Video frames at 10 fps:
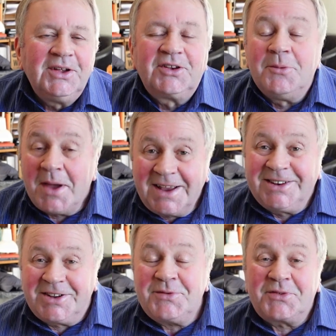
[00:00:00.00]
to make a
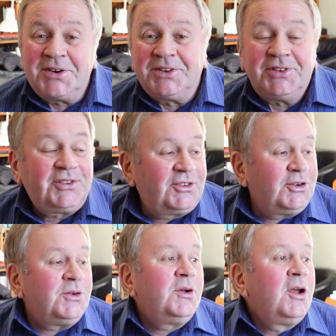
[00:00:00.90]
difference,
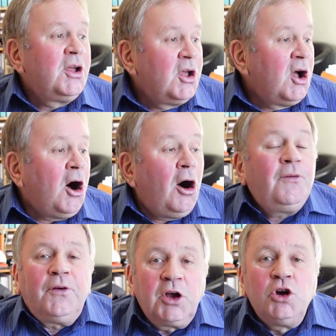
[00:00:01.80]
to
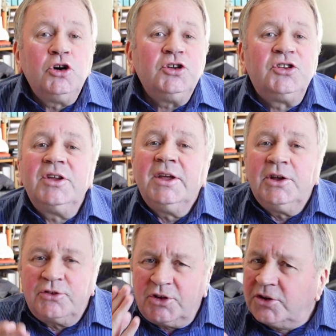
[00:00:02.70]
offer good
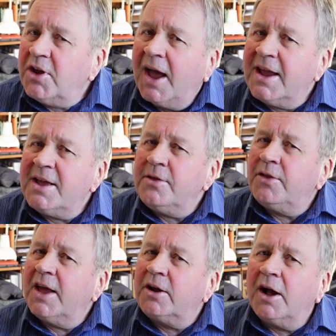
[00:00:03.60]
today
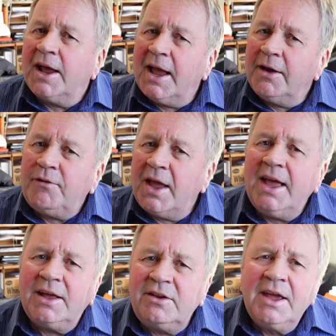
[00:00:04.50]
than I have
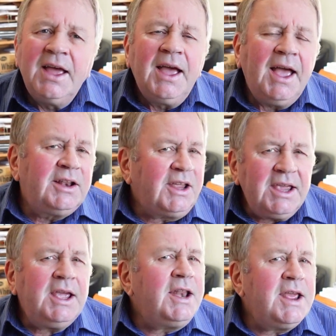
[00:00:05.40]
had at
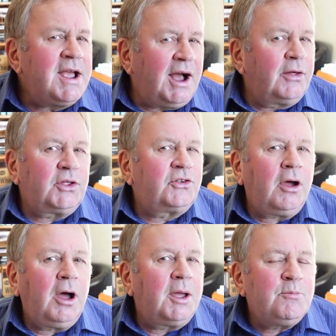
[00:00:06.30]
any other
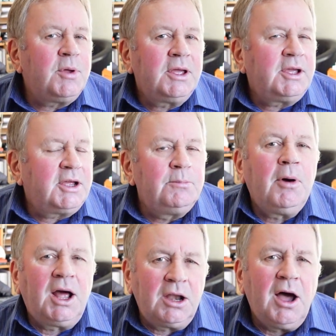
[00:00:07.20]
time in
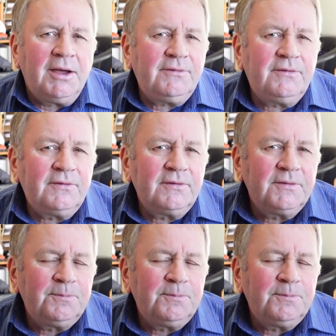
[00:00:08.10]
my life.